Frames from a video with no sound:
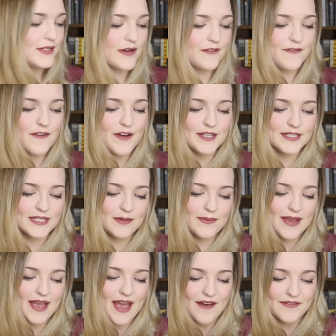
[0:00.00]
So
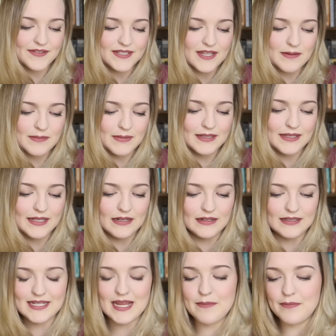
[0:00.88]
firstly we have some
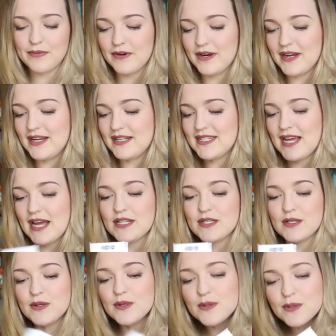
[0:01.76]
little temporary
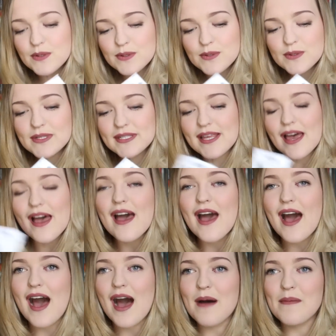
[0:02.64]
tattoos.
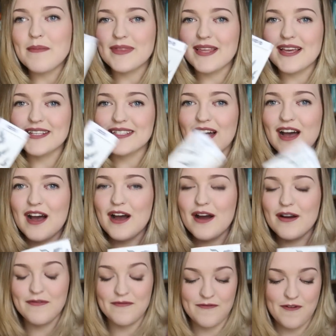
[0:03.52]
Um, these
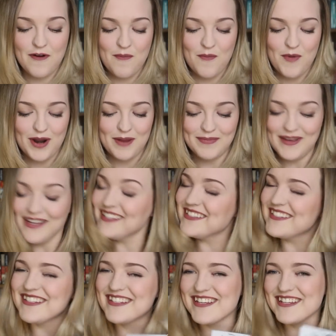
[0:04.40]
are from what I'm
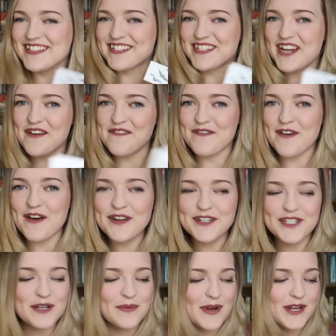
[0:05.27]
guessing is
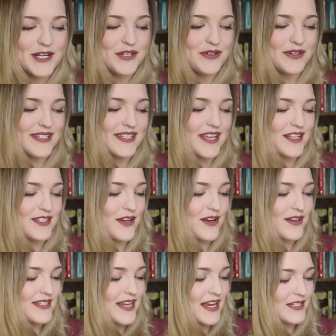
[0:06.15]
Divergent when Tris gets
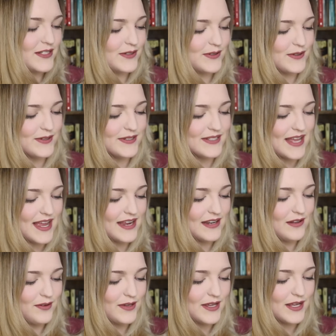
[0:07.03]
her tattoos
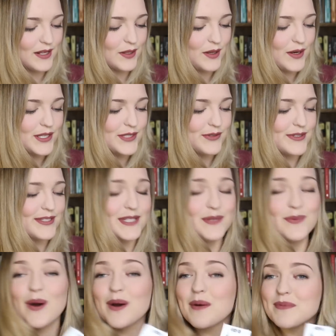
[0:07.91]
and looking closer it
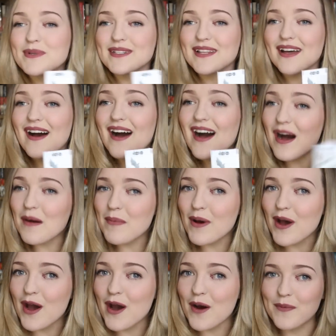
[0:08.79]
says welcome to the
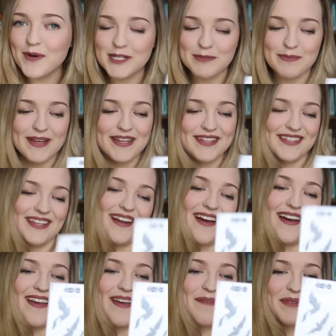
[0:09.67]
hub which means
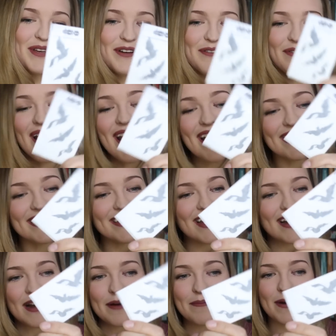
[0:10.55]
that I am correct.
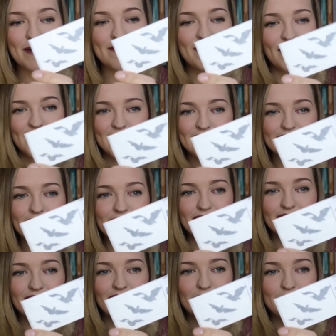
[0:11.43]
Um, I'm very
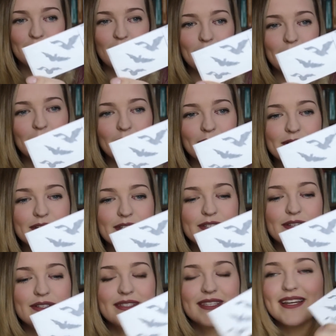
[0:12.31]
excited. I'm probably going
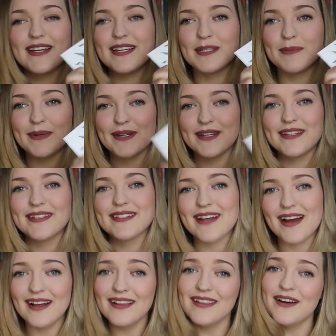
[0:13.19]
to use these
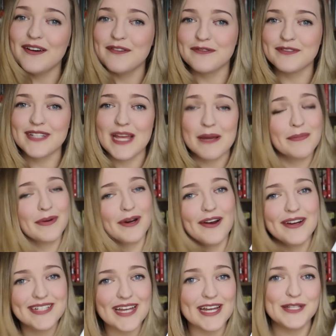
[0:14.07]
because I love
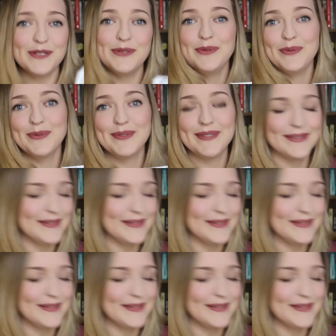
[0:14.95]
temporary tattoos.